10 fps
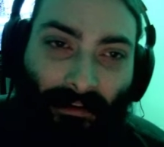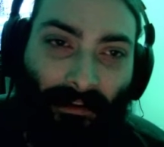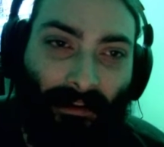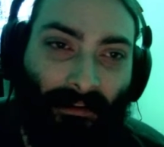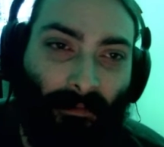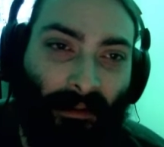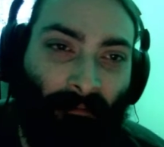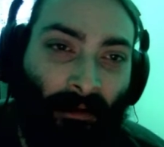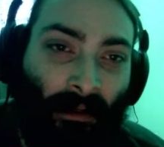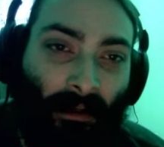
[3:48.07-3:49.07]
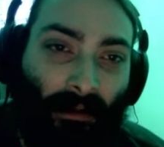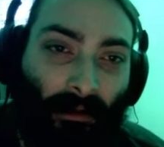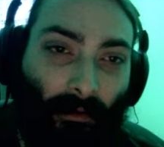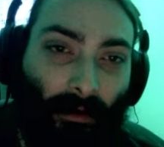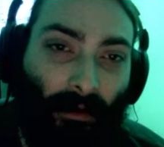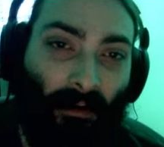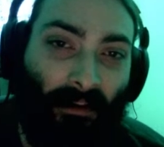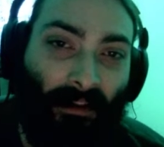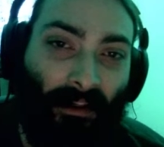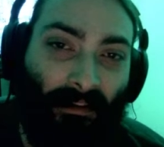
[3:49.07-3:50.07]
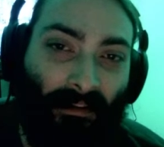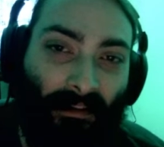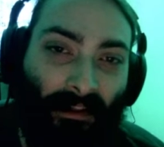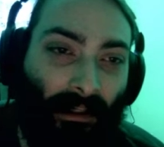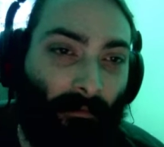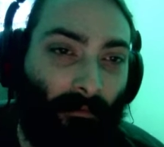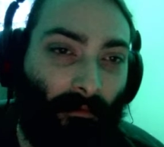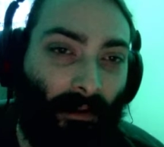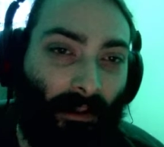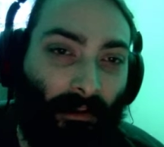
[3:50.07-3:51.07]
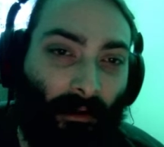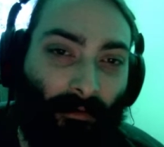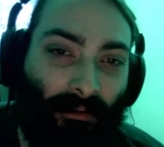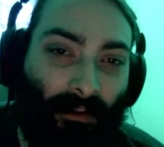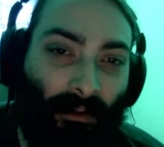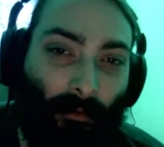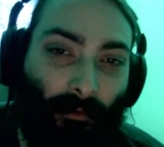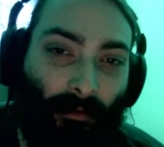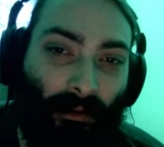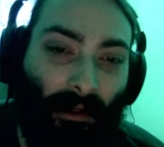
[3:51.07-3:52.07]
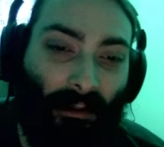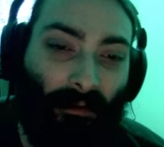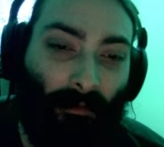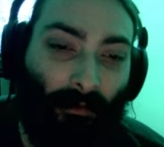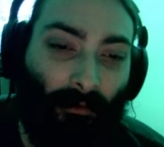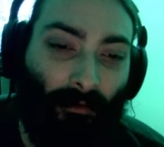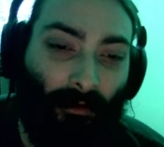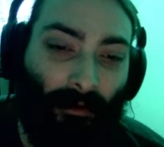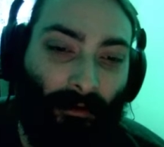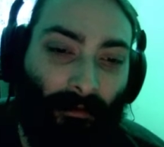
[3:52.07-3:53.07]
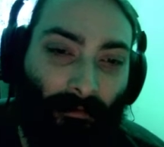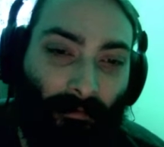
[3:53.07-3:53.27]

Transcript: Next meme. Going on a date today. I'm really nervous. I hope she likes my new shirt.